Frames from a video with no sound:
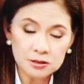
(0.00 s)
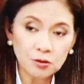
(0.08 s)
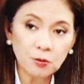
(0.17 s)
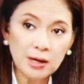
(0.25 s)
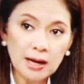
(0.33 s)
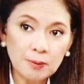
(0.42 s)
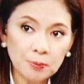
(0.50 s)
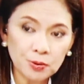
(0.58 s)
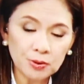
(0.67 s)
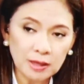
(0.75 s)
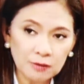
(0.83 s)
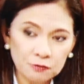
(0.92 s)
So wala
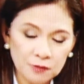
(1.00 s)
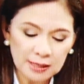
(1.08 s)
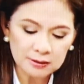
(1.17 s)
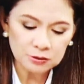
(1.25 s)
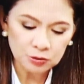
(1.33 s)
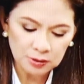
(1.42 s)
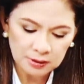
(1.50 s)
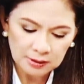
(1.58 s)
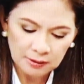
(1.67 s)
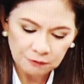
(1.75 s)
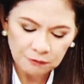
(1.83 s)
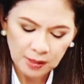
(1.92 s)
pong effect
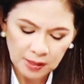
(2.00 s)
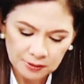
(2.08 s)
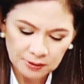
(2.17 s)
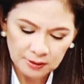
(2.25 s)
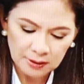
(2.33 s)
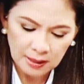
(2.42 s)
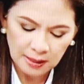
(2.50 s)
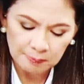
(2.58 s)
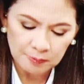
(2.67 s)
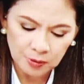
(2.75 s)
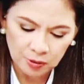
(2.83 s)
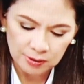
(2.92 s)
doon farther
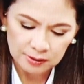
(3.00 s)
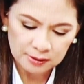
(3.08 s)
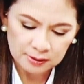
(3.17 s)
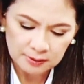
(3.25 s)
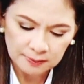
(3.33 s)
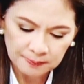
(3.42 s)
up north?